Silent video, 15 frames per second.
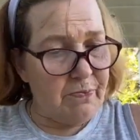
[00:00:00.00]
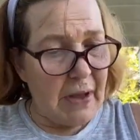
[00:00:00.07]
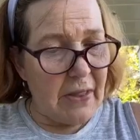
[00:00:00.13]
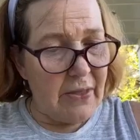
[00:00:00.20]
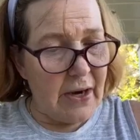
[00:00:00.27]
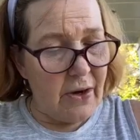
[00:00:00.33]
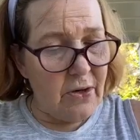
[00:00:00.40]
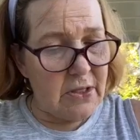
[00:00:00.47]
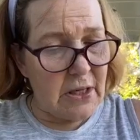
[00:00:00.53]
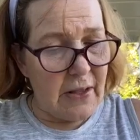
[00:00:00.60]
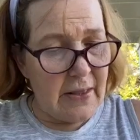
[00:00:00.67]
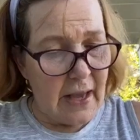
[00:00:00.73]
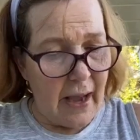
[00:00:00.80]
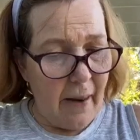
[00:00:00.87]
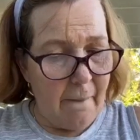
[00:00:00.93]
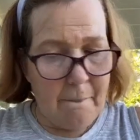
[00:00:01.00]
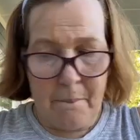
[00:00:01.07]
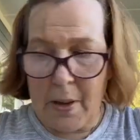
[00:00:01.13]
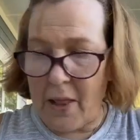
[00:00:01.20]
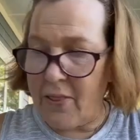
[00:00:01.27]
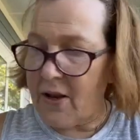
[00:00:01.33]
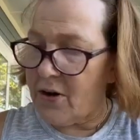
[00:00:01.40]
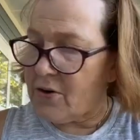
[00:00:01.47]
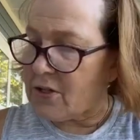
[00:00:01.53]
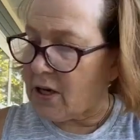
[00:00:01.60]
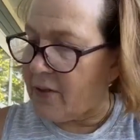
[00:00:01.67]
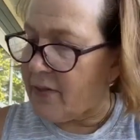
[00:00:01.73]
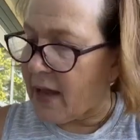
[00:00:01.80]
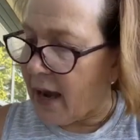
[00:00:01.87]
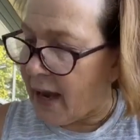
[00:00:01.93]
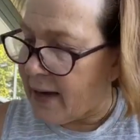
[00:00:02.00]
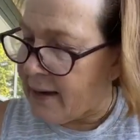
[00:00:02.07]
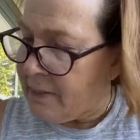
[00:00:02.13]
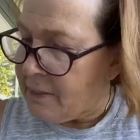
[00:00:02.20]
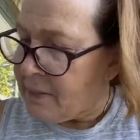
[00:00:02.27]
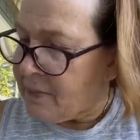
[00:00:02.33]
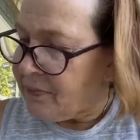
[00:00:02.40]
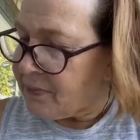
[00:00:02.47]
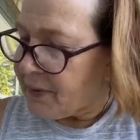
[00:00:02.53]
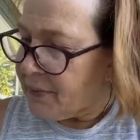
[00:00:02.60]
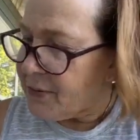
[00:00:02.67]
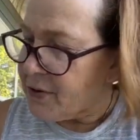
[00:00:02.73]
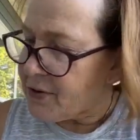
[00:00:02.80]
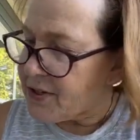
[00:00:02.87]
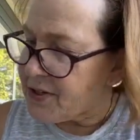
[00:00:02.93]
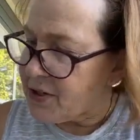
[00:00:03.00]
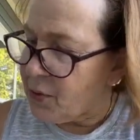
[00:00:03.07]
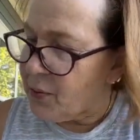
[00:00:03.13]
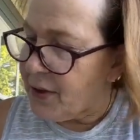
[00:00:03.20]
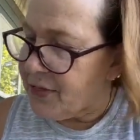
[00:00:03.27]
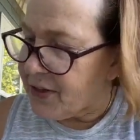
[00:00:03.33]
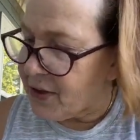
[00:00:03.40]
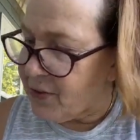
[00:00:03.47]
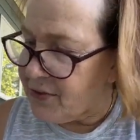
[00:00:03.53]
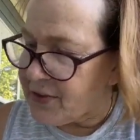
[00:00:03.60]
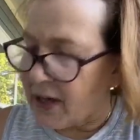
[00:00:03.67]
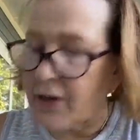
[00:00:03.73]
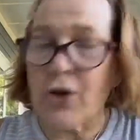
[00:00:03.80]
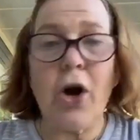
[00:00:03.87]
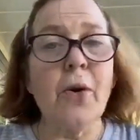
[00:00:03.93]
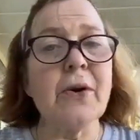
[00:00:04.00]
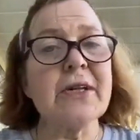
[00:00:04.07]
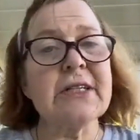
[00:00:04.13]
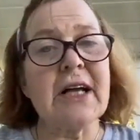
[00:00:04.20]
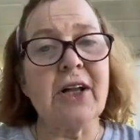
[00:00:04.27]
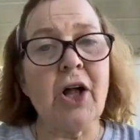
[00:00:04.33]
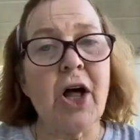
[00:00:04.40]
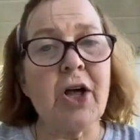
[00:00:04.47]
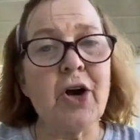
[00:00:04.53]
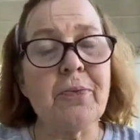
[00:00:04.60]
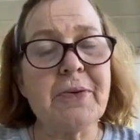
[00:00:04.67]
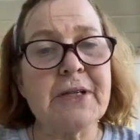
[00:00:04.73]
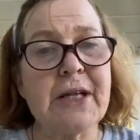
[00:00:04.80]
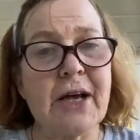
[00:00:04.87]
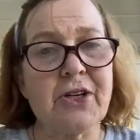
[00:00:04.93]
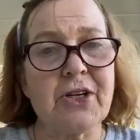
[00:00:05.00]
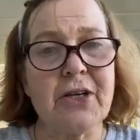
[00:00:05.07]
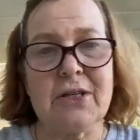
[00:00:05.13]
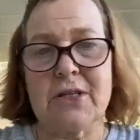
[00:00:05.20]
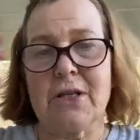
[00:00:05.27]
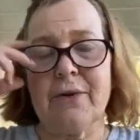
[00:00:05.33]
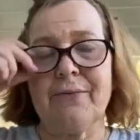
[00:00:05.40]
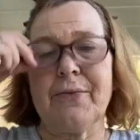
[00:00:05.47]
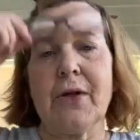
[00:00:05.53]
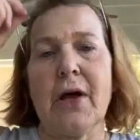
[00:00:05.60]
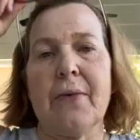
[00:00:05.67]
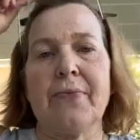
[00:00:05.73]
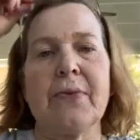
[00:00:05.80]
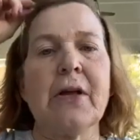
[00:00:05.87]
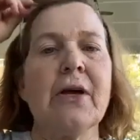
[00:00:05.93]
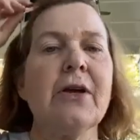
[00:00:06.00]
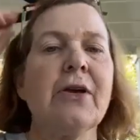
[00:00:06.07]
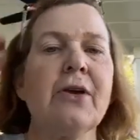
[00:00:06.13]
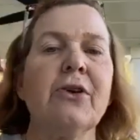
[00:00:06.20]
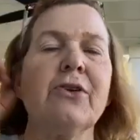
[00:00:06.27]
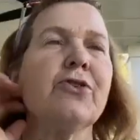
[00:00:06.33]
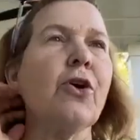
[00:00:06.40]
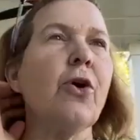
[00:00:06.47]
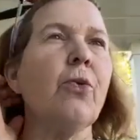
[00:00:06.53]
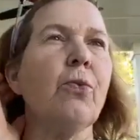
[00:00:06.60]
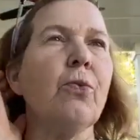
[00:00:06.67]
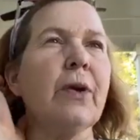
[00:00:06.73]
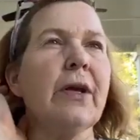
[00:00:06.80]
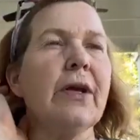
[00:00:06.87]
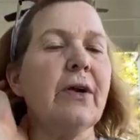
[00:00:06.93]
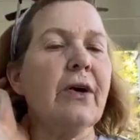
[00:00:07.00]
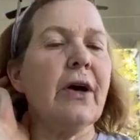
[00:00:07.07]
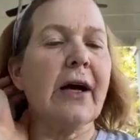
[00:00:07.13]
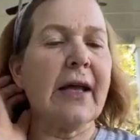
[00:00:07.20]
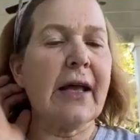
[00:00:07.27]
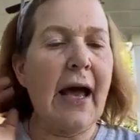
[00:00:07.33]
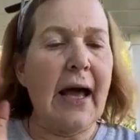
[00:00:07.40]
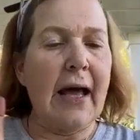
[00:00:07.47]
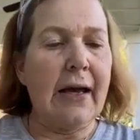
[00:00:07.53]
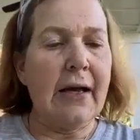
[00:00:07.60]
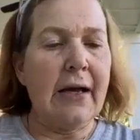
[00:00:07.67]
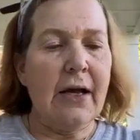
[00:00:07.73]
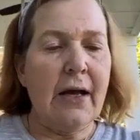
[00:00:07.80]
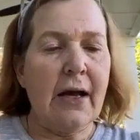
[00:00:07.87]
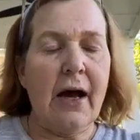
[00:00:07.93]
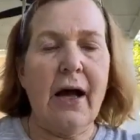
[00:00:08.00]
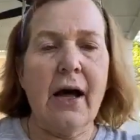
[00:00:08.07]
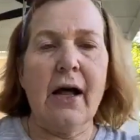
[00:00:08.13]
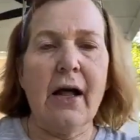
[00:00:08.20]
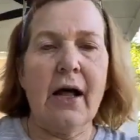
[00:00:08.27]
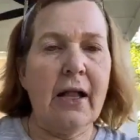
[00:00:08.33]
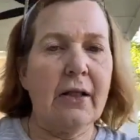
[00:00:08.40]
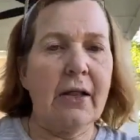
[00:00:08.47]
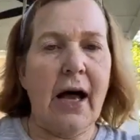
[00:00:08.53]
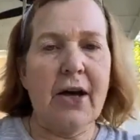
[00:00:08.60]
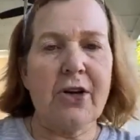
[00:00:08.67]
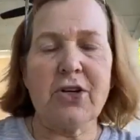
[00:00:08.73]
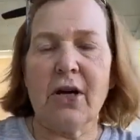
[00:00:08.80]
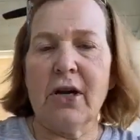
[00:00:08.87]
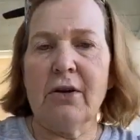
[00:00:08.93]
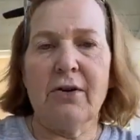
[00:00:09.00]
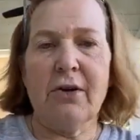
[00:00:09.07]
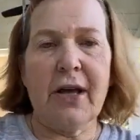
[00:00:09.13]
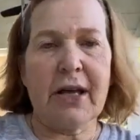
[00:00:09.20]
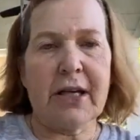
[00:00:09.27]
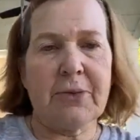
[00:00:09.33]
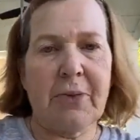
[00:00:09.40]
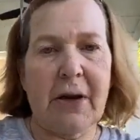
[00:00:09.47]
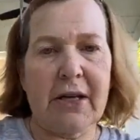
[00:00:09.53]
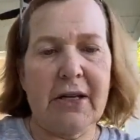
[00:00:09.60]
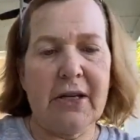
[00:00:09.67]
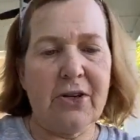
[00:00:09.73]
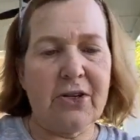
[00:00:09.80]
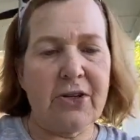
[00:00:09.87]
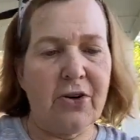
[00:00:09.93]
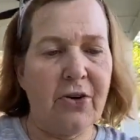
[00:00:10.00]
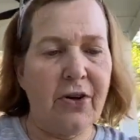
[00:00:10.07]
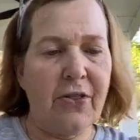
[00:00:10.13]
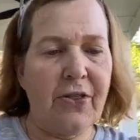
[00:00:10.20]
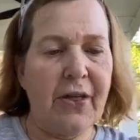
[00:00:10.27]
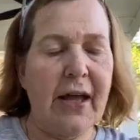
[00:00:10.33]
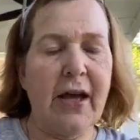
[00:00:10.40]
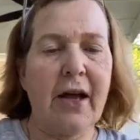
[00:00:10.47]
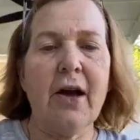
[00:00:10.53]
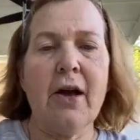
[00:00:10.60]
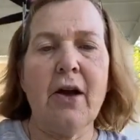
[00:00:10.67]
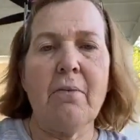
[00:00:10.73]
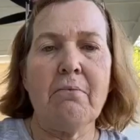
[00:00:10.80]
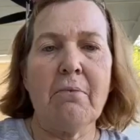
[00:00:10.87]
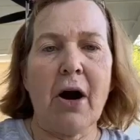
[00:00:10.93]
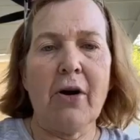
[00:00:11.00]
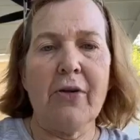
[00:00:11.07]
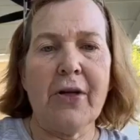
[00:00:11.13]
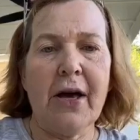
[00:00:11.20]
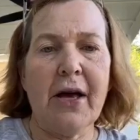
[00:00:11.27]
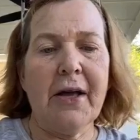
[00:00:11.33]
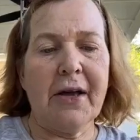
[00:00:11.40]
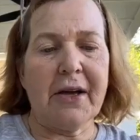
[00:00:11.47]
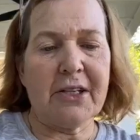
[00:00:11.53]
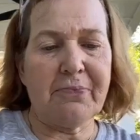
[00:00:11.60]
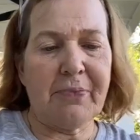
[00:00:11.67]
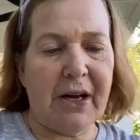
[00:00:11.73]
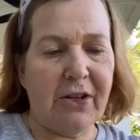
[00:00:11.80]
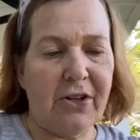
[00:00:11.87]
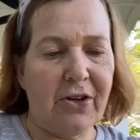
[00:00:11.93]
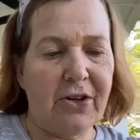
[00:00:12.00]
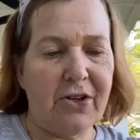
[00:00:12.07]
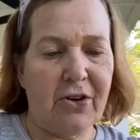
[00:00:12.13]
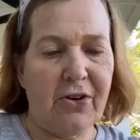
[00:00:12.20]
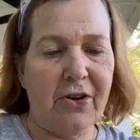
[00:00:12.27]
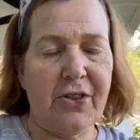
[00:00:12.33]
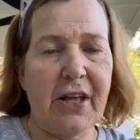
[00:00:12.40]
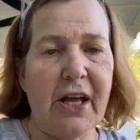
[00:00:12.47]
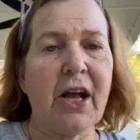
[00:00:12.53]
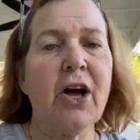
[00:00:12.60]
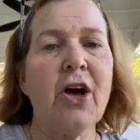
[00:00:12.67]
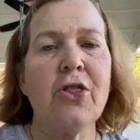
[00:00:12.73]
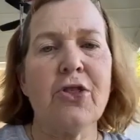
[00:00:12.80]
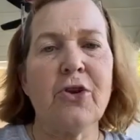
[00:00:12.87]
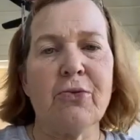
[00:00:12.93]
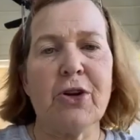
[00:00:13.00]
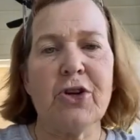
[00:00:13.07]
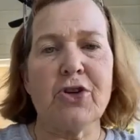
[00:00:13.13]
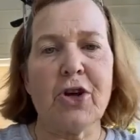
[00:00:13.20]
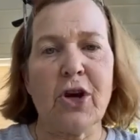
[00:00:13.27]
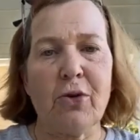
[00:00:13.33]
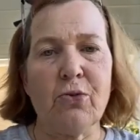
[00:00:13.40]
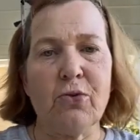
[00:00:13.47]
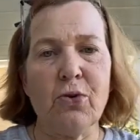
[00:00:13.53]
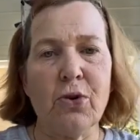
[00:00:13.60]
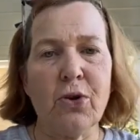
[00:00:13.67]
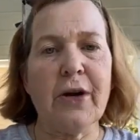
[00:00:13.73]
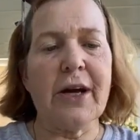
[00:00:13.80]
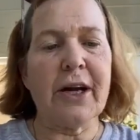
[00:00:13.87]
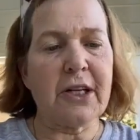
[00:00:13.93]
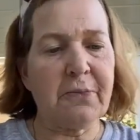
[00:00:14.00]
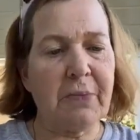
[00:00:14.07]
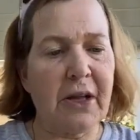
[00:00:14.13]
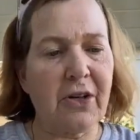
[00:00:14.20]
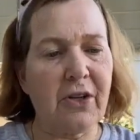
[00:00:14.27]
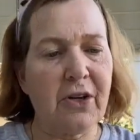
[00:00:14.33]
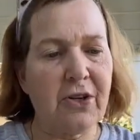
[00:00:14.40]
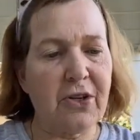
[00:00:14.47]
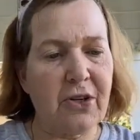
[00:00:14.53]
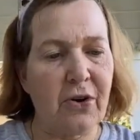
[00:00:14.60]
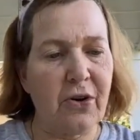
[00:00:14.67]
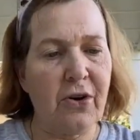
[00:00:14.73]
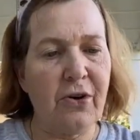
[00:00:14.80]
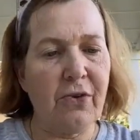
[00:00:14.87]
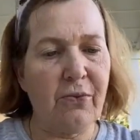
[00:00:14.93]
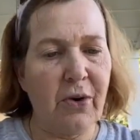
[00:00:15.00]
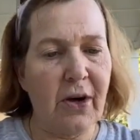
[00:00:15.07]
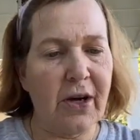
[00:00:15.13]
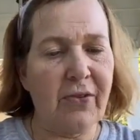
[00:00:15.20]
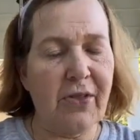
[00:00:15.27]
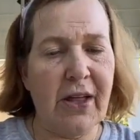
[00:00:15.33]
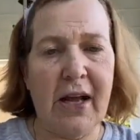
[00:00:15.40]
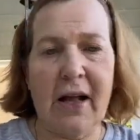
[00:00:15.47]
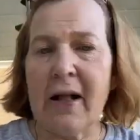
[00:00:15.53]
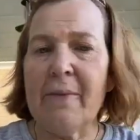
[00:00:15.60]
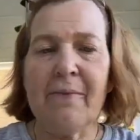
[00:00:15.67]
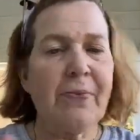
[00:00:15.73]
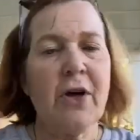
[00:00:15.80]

Been there, done that. Been there, done that there's still one thing you've done go and sell all your possessions. So we, again, uh, Elijah expected a certain thing. Martha expected a certain thing. The rich young ruler expected a certain one thing.